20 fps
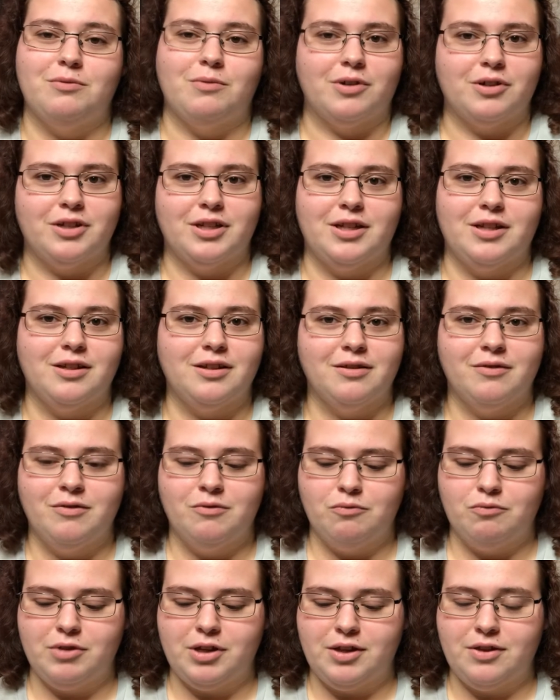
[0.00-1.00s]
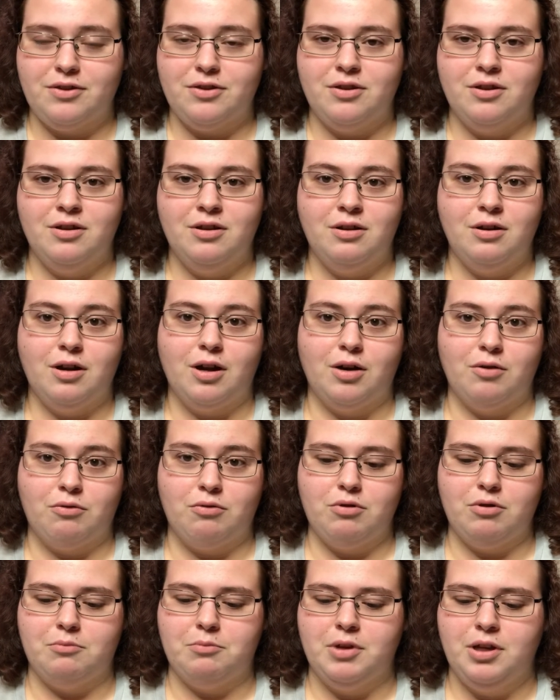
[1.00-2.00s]
to working with a
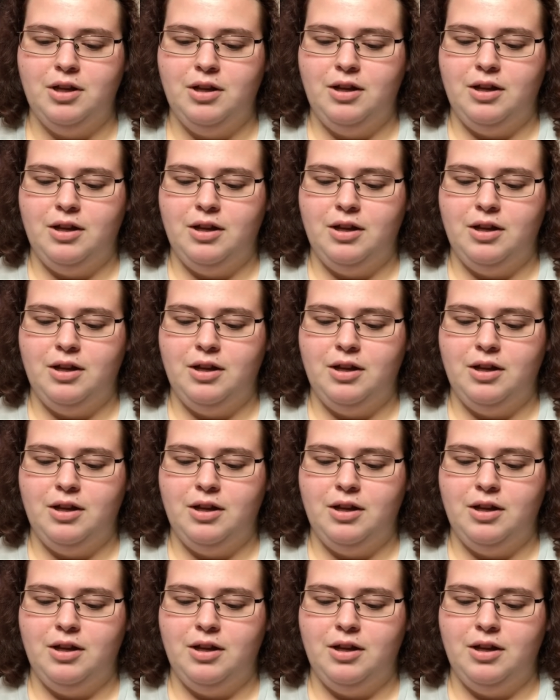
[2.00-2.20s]
group.